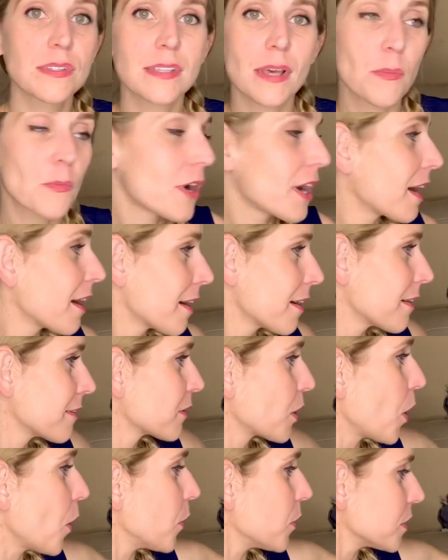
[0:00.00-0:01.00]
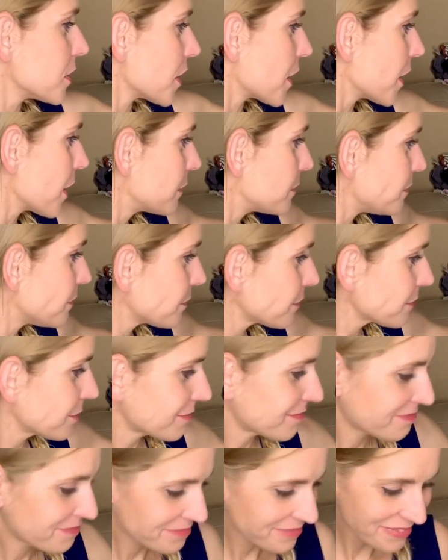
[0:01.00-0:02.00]
somewhere colder.
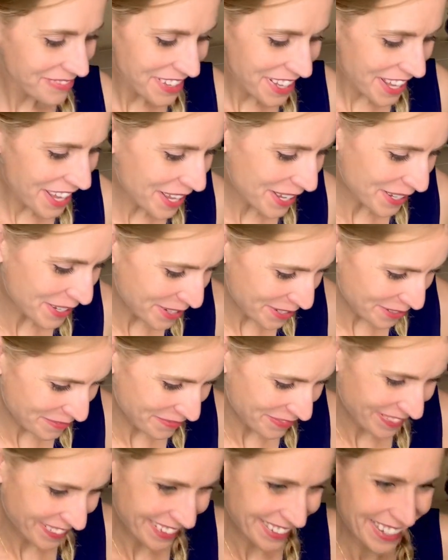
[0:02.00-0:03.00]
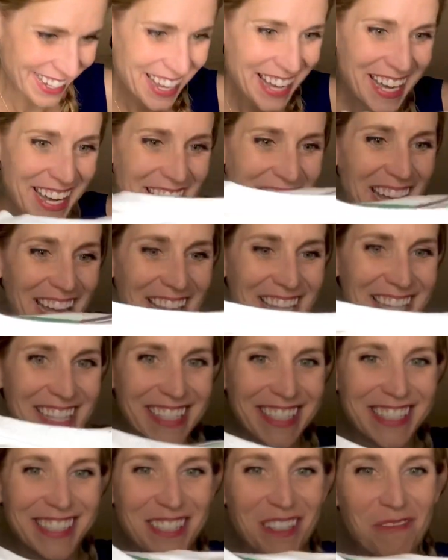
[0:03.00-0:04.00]

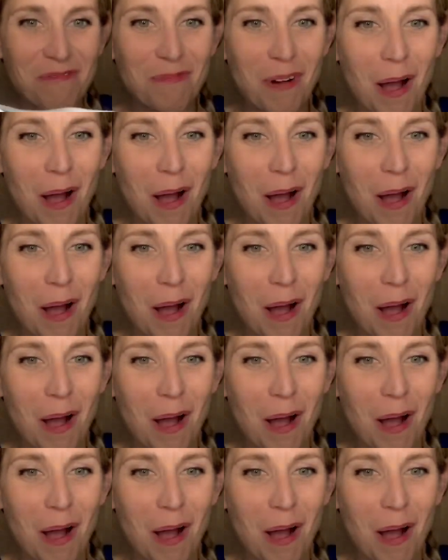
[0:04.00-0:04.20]
This is a